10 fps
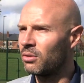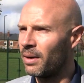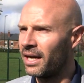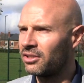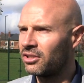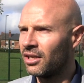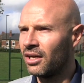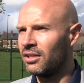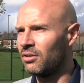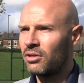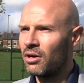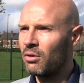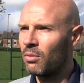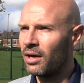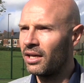your badge, you go
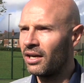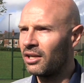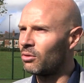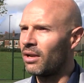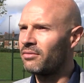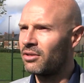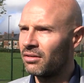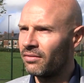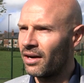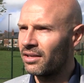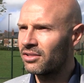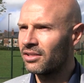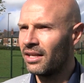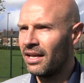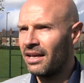away and you're left your own
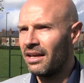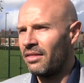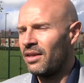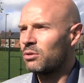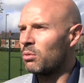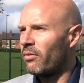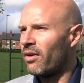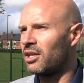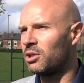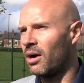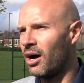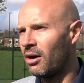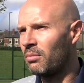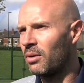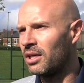device. This will provide you a
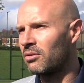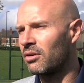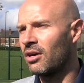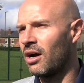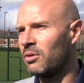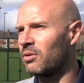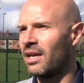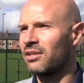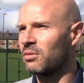hub where you can come, you can get